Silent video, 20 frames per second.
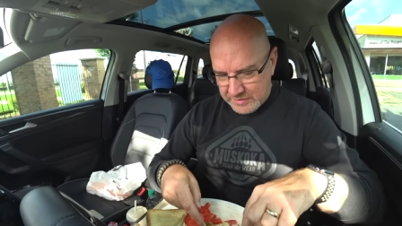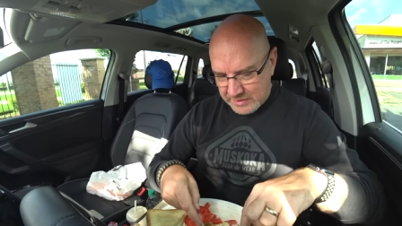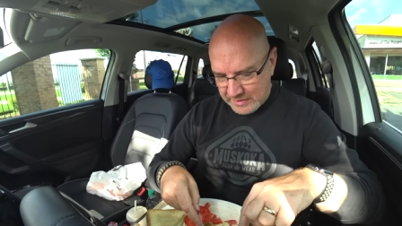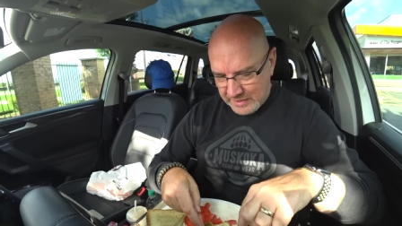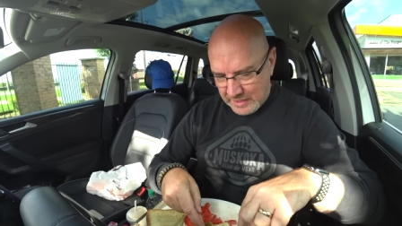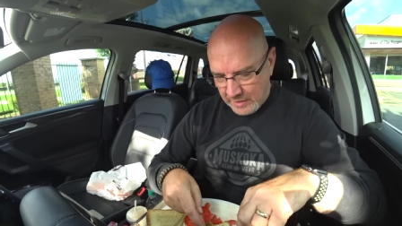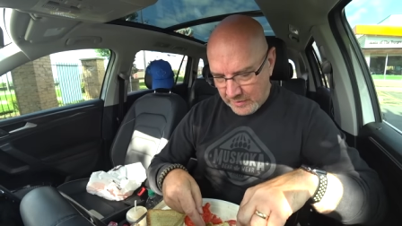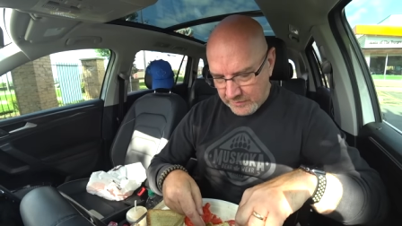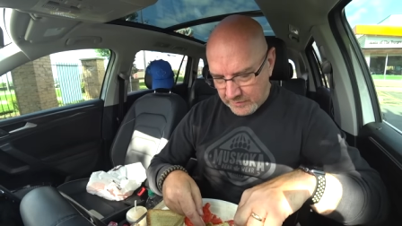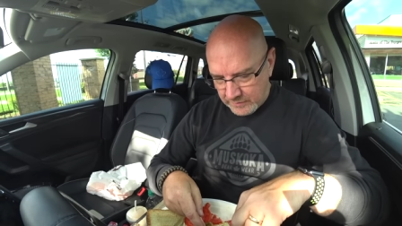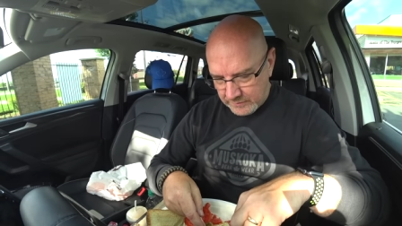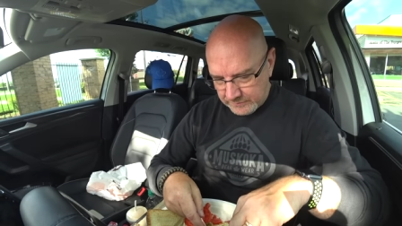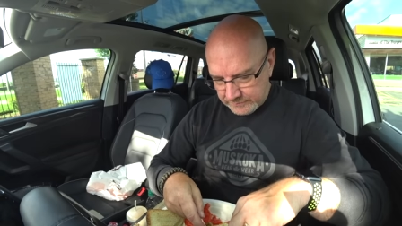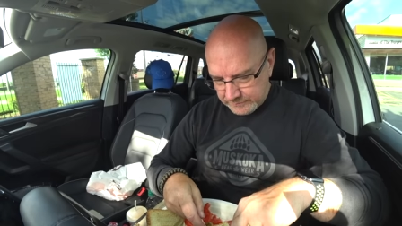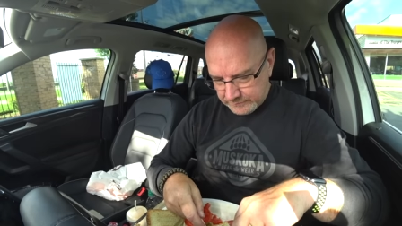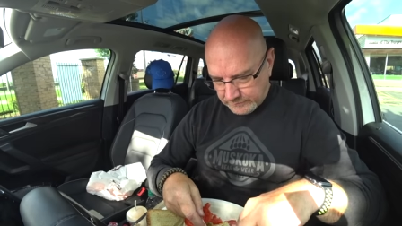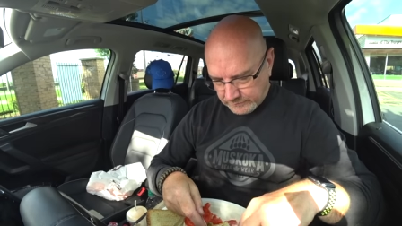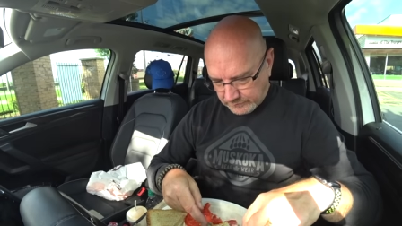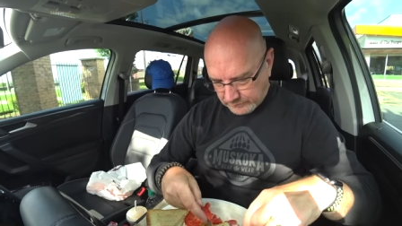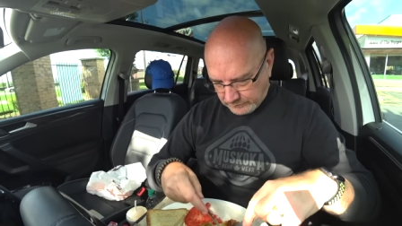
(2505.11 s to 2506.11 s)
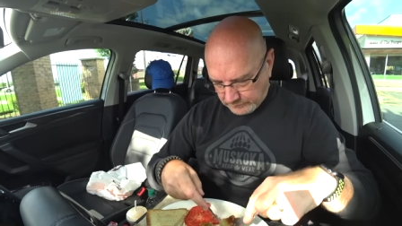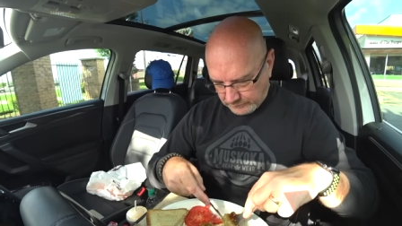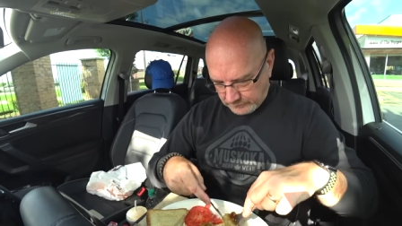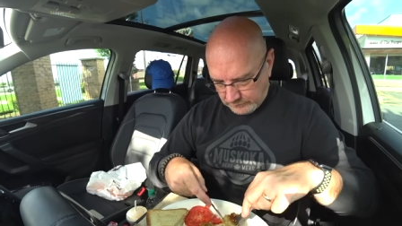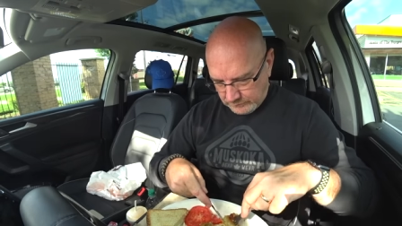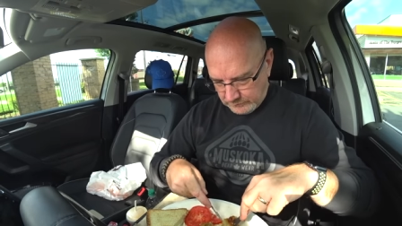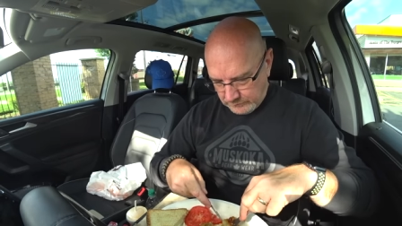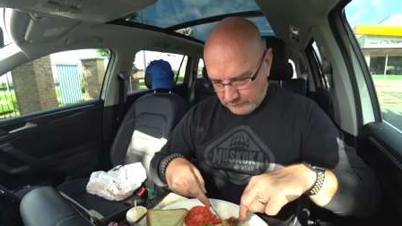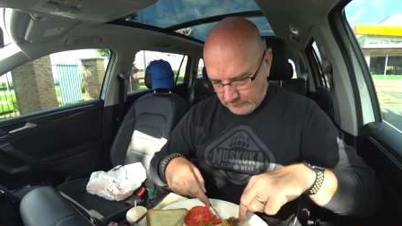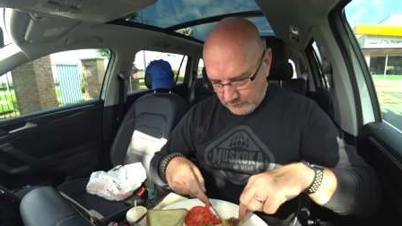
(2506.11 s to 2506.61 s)
together.
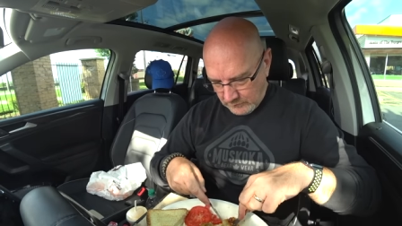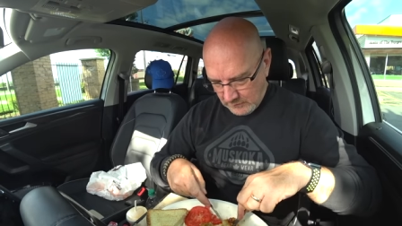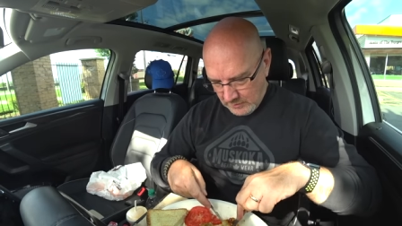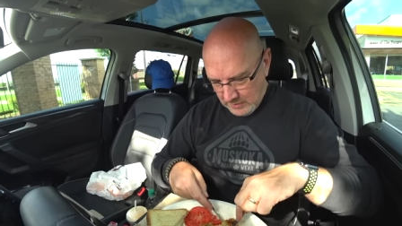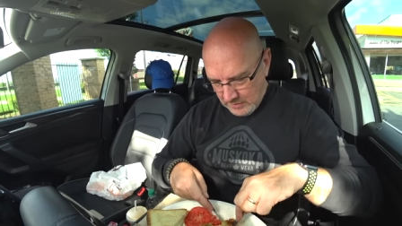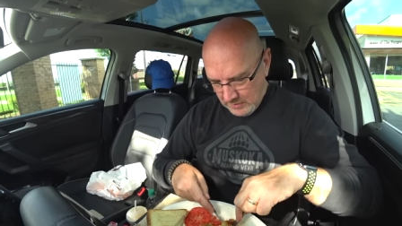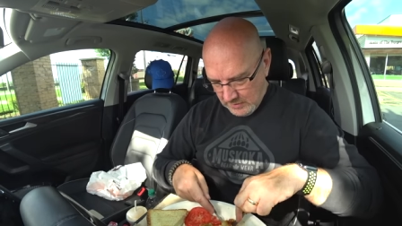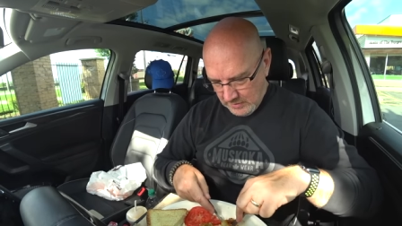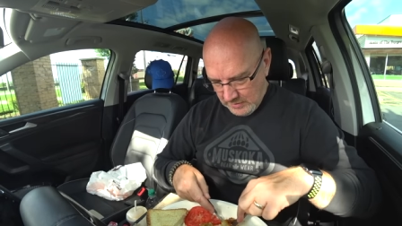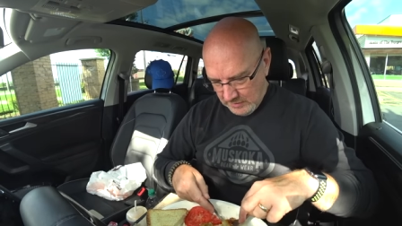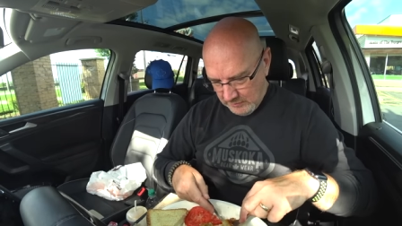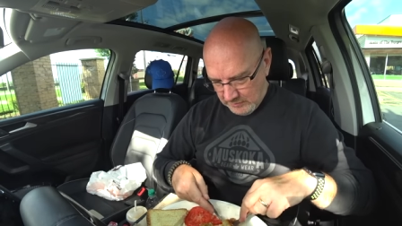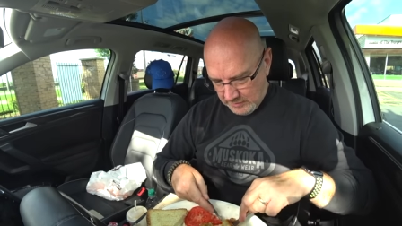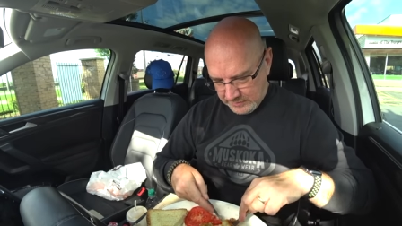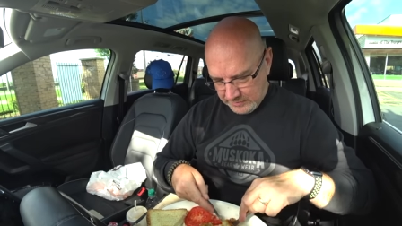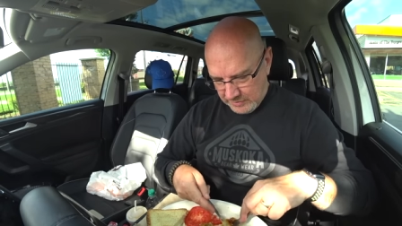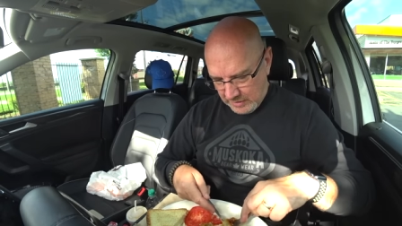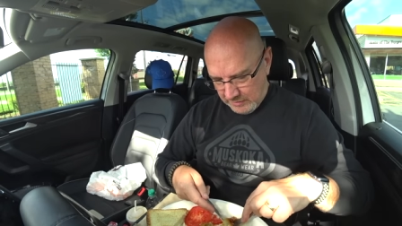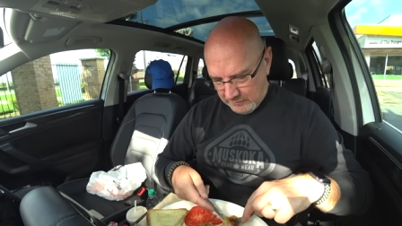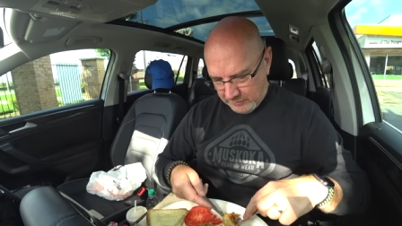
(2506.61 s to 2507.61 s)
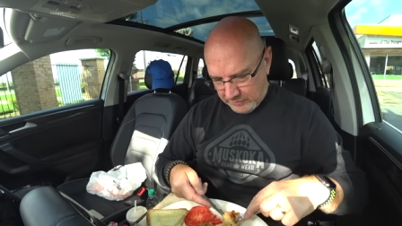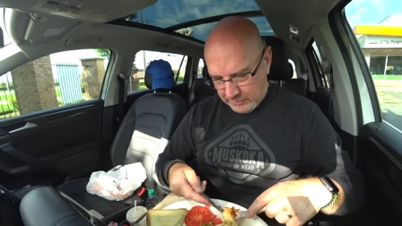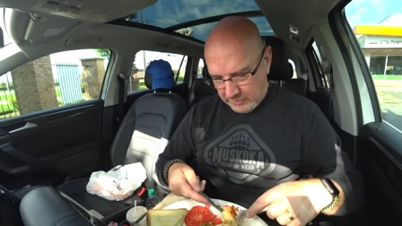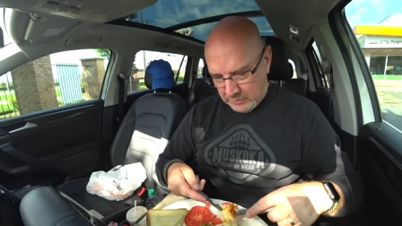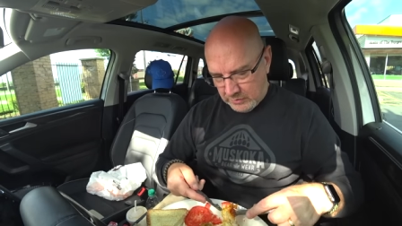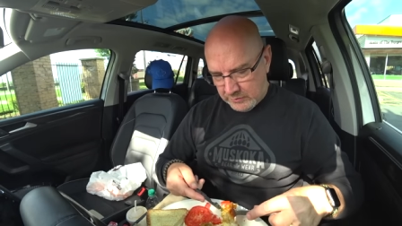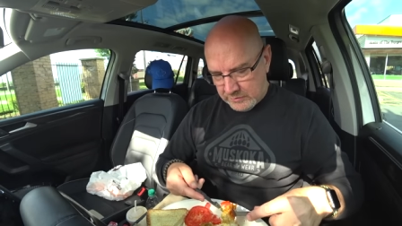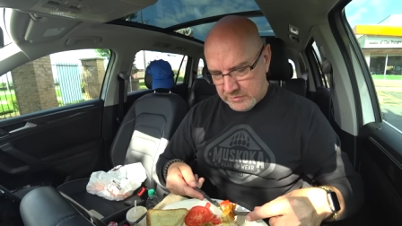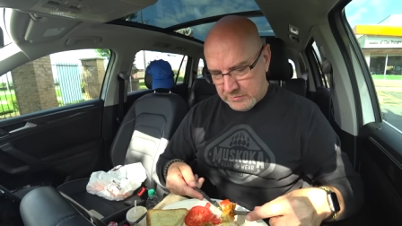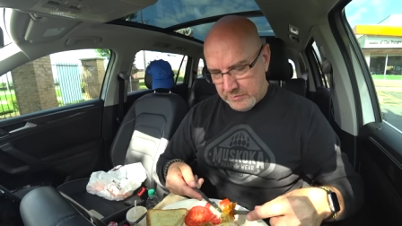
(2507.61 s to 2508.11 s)
And let's try it with a
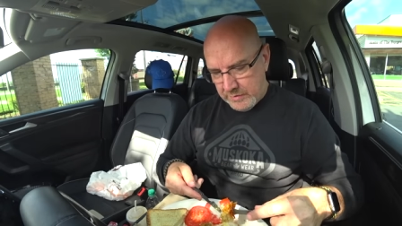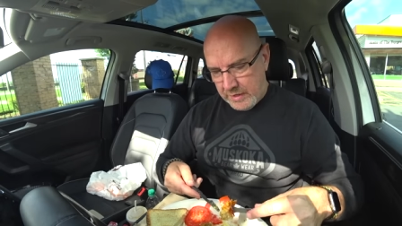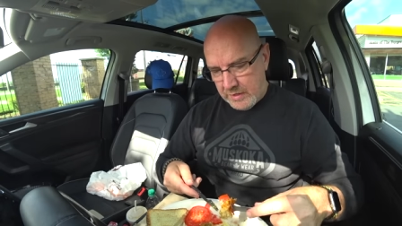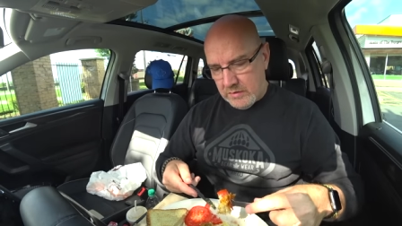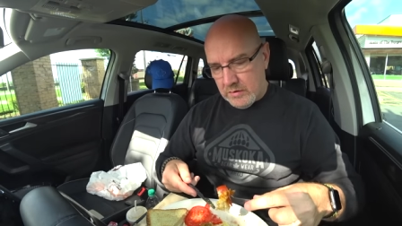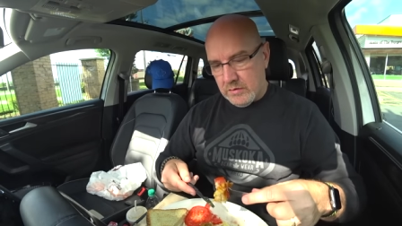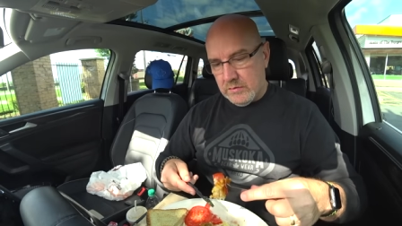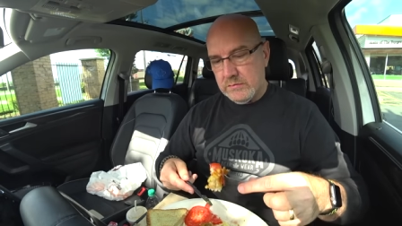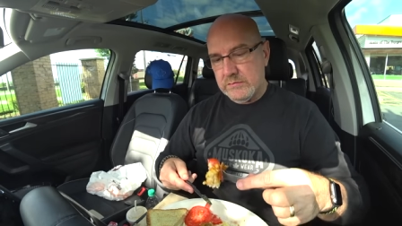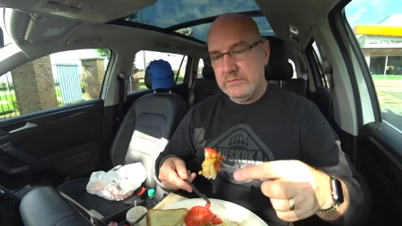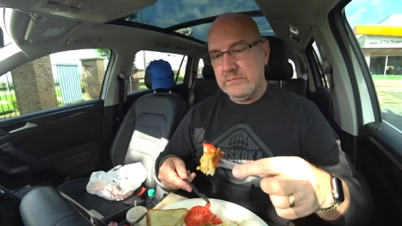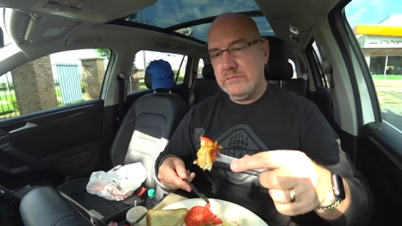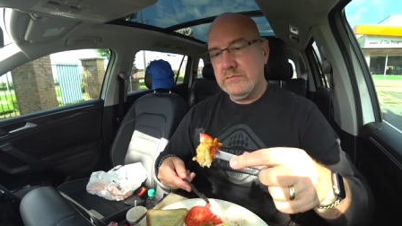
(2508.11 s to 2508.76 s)
little tomato.